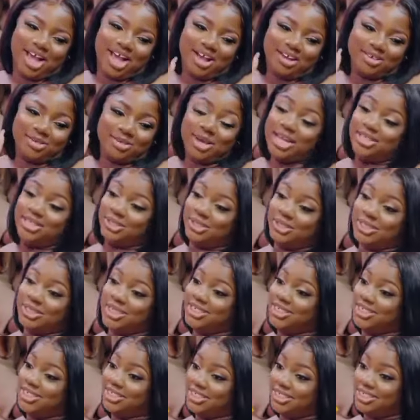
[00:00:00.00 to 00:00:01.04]
Wow, you
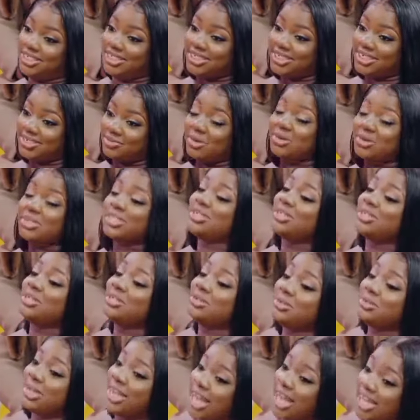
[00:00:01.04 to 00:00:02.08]
had to change the sheets.
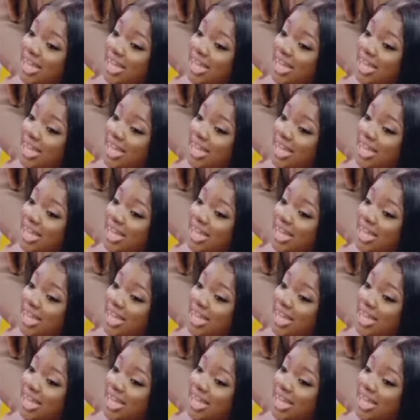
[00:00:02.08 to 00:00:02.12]
What did it